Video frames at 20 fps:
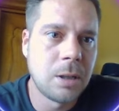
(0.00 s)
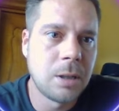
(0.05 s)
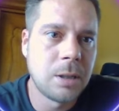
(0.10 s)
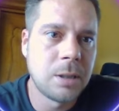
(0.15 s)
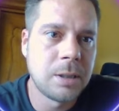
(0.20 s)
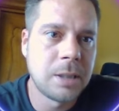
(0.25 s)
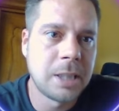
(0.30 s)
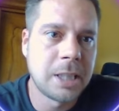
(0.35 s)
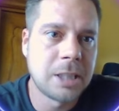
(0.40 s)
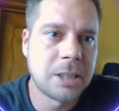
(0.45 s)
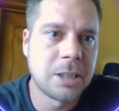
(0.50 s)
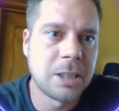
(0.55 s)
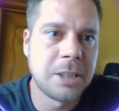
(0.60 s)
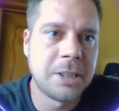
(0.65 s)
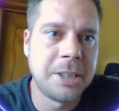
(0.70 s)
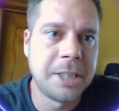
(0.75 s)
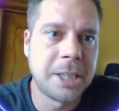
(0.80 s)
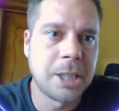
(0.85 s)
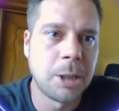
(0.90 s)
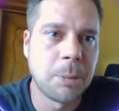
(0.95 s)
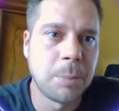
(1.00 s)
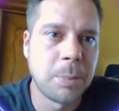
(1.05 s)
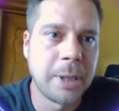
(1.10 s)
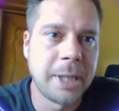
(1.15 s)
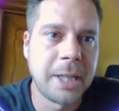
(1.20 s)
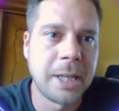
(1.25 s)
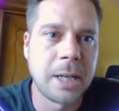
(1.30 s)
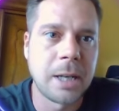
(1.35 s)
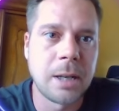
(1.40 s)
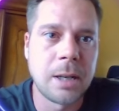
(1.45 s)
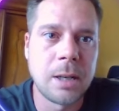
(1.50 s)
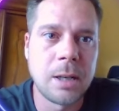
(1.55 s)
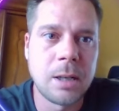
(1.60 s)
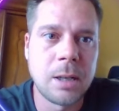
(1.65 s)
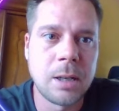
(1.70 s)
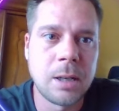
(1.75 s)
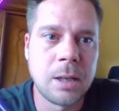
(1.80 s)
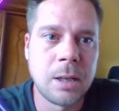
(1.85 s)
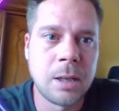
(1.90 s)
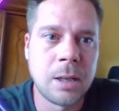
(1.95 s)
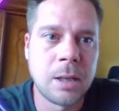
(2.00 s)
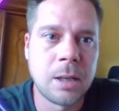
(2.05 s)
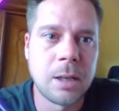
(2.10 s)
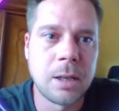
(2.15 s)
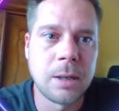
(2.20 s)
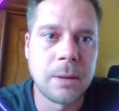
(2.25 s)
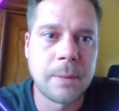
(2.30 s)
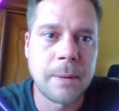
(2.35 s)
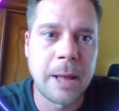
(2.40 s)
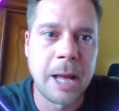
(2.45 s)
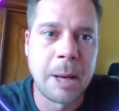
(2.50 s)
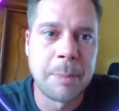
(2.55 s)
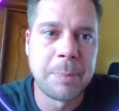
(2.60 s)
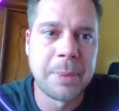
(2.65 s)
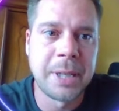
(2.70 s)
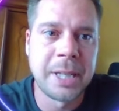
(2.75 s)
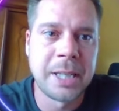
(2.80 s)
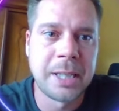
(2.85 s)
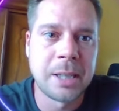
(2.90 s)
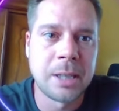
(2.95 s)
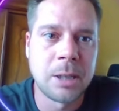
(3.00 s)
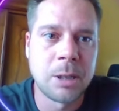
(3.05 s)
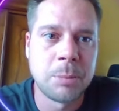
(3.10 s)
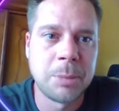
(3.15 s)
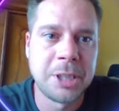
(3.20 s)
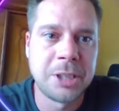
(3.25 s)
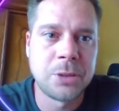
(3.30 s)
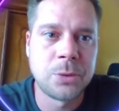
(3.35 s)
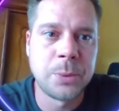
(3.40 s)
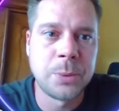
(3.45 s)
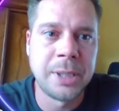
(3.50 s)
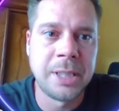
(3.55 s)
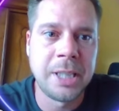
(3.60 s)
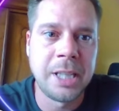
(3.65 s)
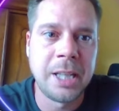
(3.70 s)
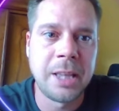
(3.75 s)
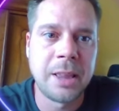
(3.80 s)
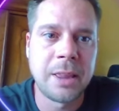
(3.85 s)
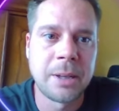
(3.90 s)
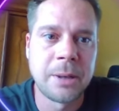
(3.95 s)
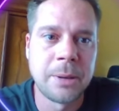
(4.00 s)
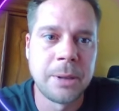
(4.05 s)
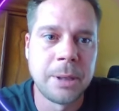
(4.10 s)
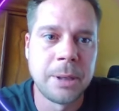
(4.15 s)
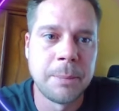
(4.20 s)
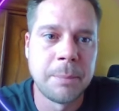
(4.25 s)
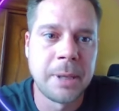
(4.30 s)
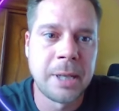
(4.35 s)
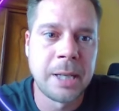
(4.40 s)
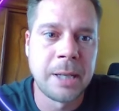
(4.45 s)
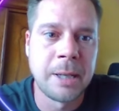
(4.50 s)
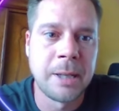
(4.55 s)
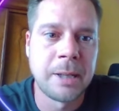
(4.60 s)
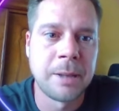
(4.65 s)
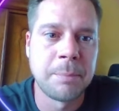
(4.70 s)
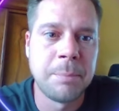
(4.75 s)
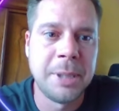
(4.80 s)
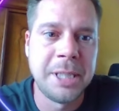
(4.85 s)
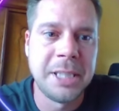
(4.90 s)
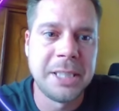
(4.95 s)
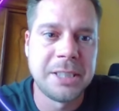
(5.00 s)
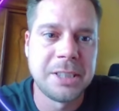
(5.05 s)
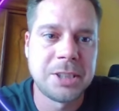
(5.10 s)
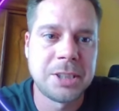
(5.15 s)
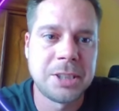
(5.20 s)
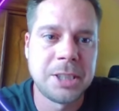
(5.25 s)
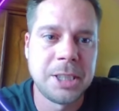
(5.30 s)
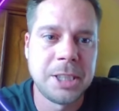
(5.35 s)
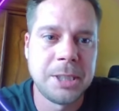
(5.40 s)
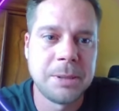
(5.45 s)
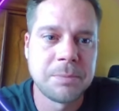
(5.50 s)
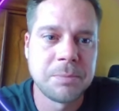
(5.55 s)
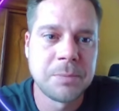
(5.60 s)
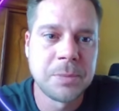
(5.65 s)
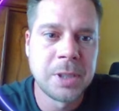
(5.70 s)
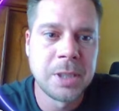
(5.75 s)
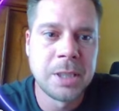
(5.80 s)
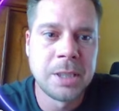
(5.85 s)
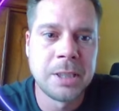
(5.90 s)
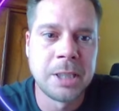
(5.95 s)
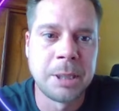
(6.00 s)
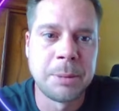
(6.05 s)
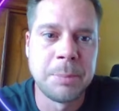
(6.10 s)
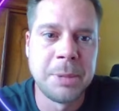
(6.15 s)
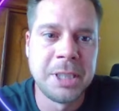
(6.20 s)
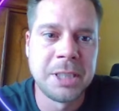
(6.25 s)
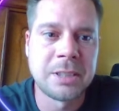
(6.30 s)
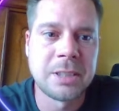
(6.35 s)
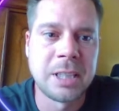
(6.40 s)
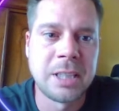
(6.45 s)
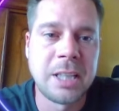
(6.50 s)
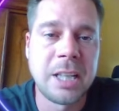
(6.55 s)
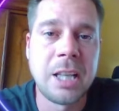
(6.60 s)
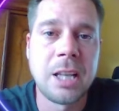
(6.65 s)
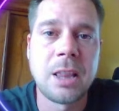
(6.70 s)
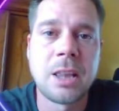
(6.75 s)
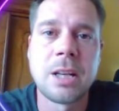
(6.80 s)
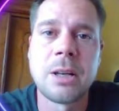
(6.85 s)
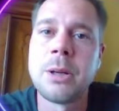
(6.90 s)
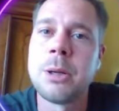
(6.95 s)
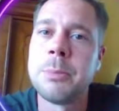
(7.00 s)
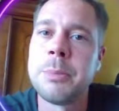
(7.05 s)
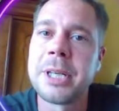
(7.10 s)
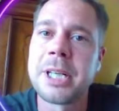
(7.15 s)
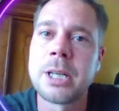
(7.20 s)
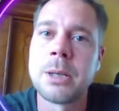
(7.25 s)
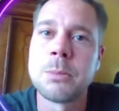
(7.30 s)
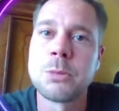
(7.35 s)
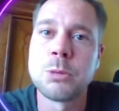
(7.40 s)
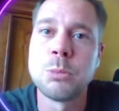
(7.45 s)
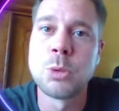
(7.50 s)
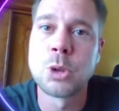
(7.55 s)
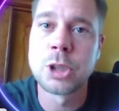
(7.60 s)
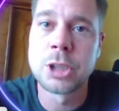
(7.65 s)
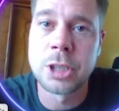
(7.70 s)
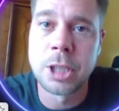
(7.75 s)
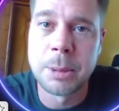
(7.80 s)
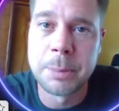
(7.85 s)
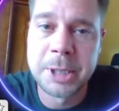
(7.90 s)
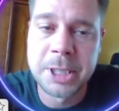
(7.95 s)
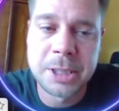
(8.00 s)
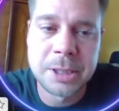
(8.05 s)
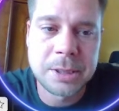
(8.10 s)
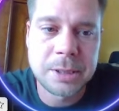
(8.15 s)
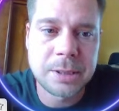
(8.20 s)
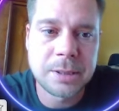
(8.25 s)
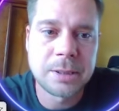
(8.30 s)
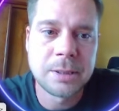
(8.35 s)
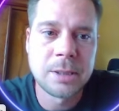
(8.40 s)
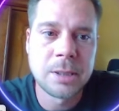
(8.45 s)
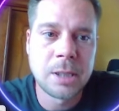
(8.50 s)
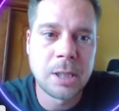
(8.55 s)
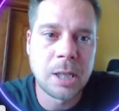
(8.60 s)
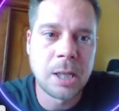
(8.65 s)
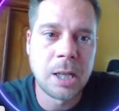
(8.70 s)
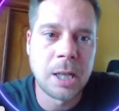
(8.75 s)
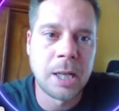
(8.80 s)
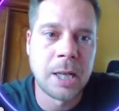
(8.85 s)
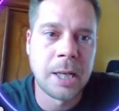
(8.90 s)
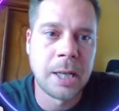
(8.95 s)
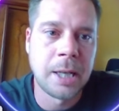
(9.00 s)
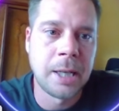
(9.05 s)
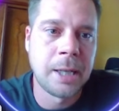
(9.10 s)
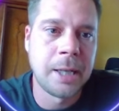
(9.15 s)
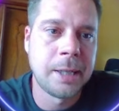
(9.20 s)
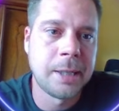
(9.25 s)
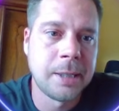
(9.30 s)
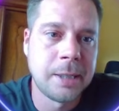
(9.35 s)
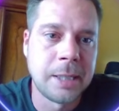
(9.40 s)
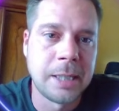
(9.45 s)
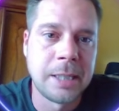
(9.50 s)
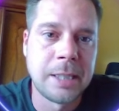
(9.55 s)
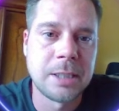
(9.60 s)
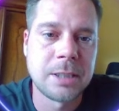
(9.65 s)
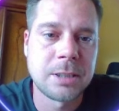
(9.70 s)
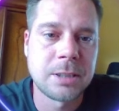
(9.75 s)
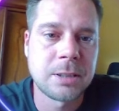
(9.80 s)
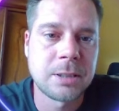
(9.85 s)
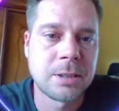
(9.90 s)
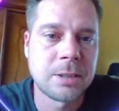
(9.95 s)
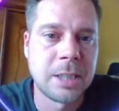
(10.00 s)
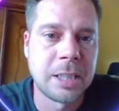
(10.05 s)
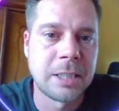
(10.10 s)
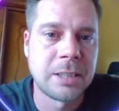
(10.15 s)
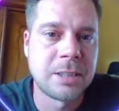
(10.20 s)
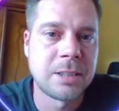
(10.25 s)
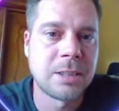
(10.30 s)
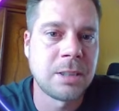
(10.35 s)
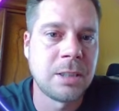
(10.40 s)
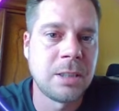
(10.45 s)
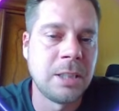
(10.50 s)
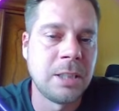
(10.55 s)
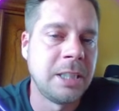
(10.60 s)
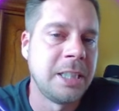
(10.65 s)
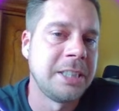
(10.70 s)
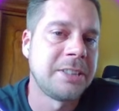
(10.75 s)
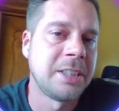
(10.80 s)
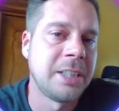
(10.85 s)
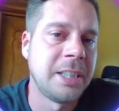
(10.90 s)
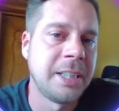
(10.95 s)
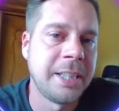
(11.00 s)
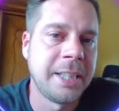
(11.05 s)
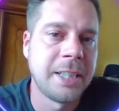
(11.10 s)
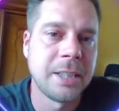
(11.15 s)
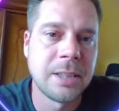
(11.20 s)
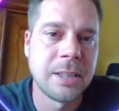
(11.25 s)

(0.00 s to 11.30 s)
there's a decoupling happening now between Ethereum and BTC. That means that Ethereum becomes more dominant, and that it's literally